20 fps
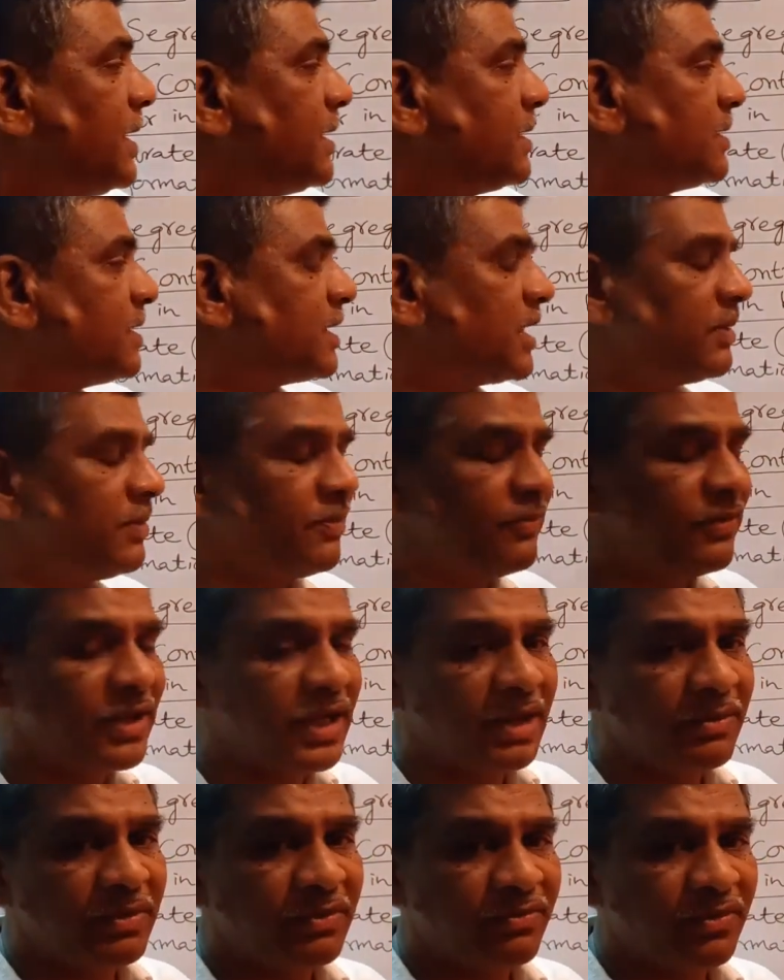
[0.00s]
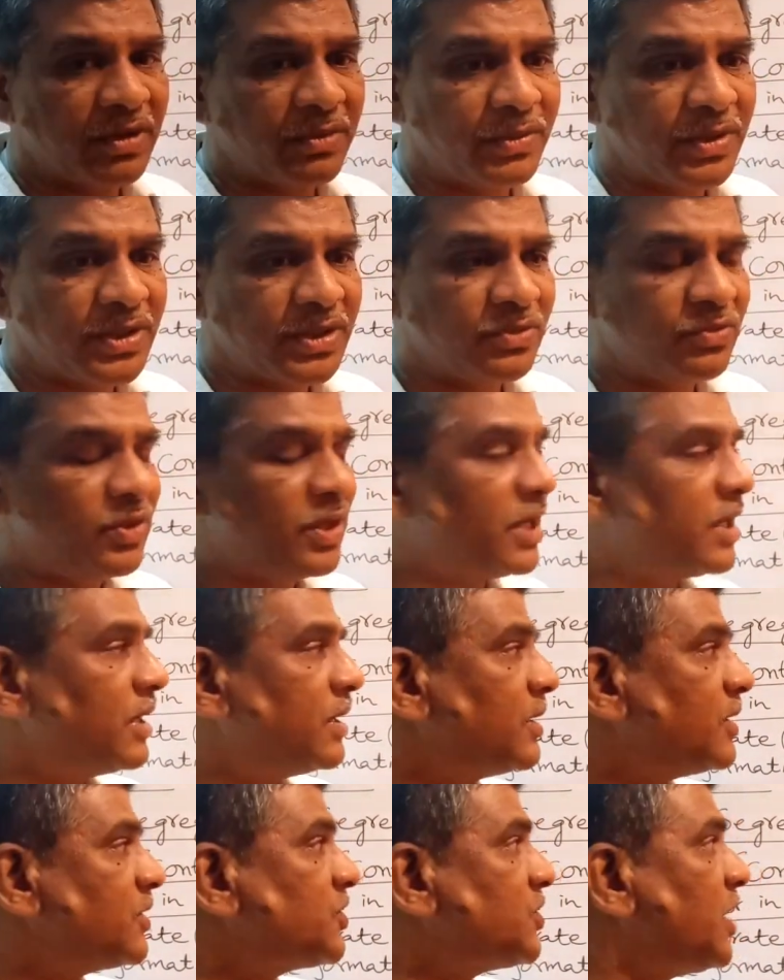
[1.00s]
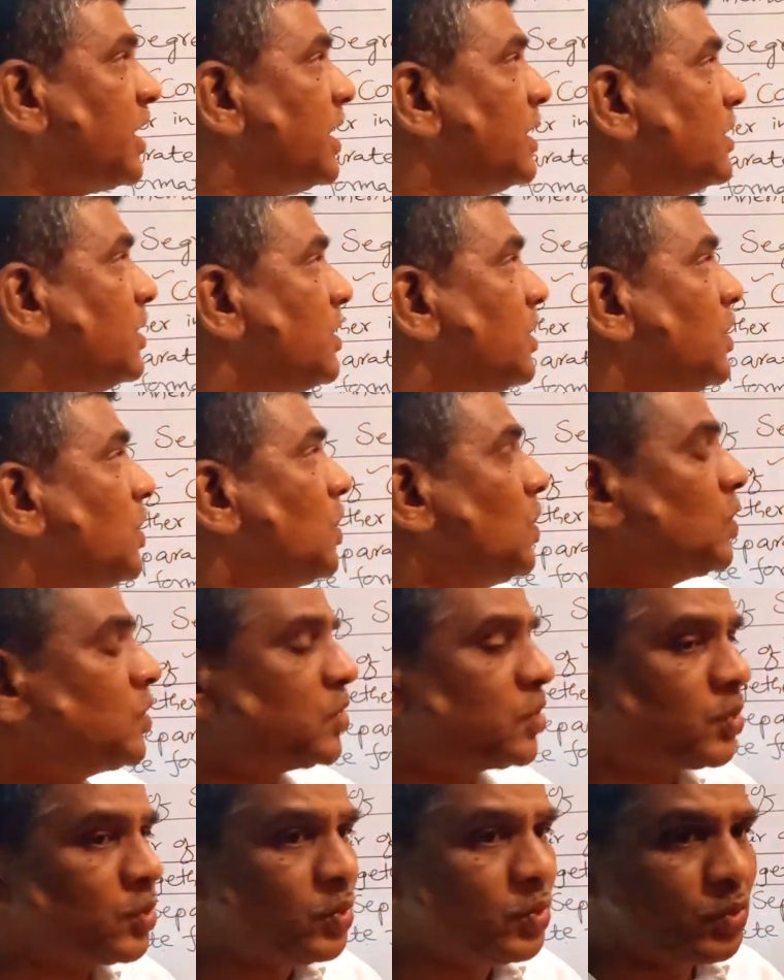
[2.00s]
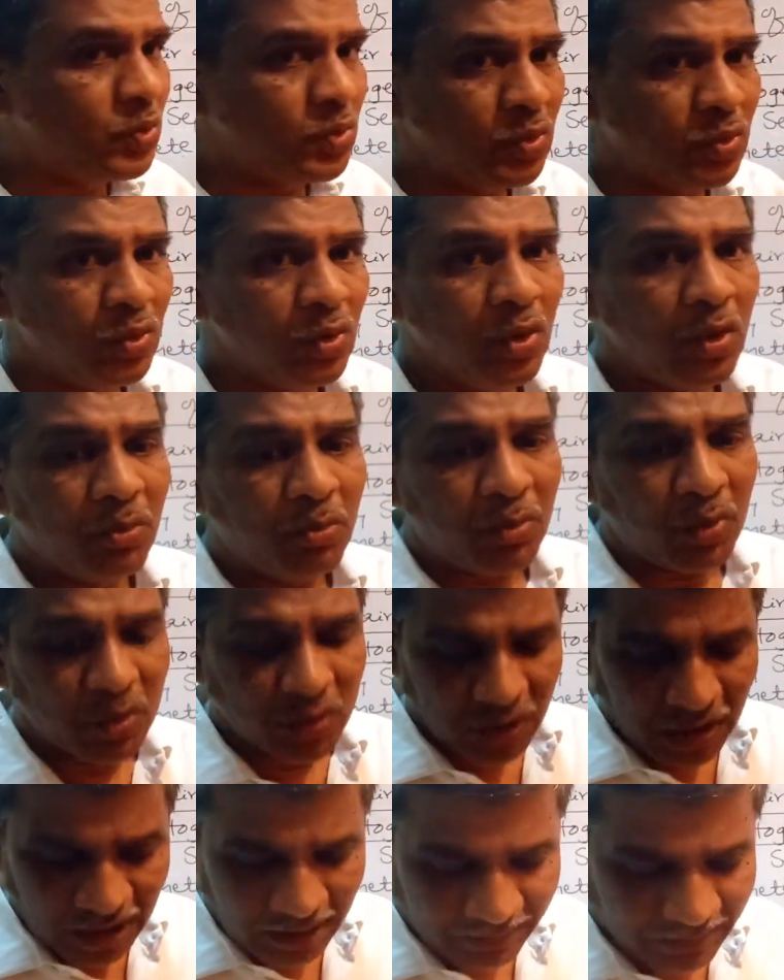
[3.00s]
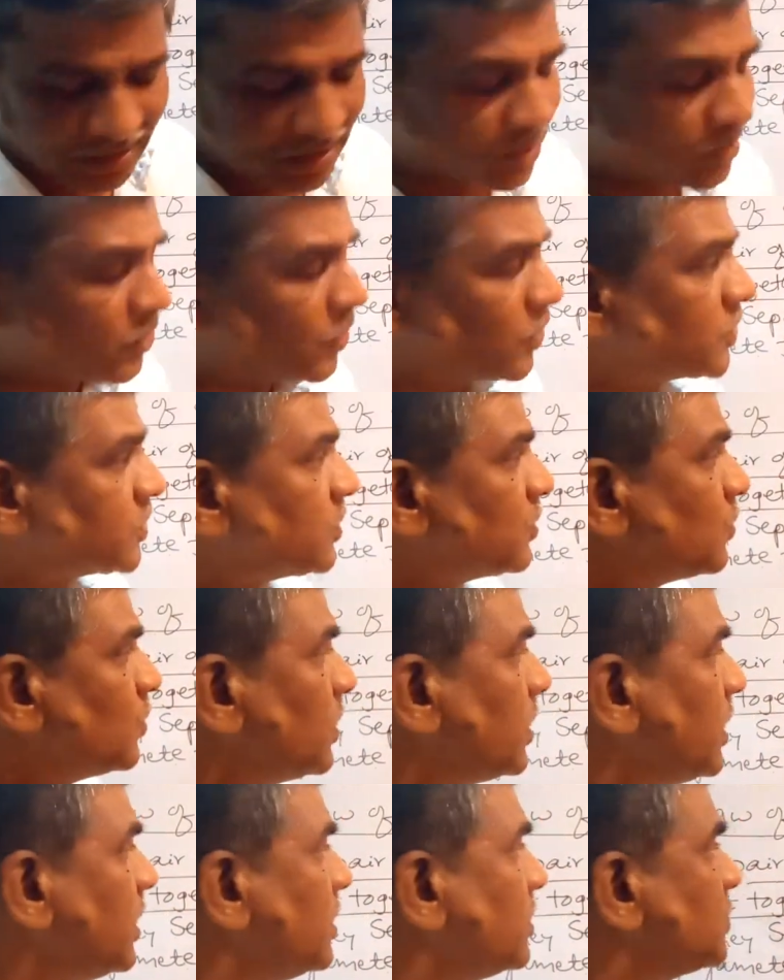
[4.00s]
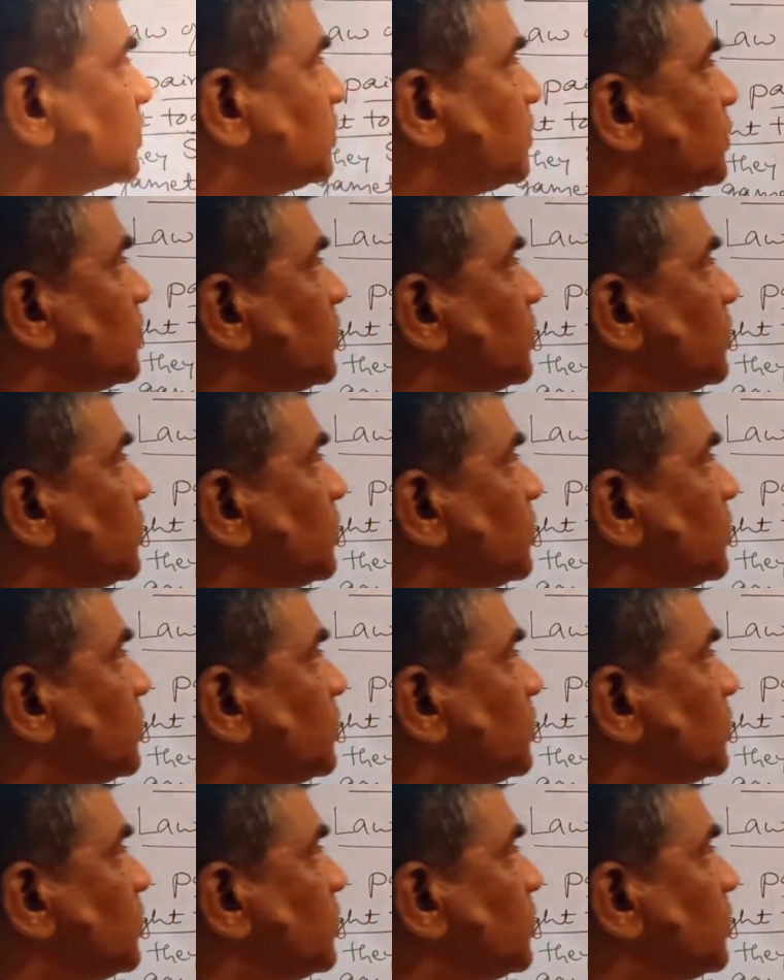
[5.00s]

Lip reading: at the time of a gamete formation. We can understand through monohybrid cross only. So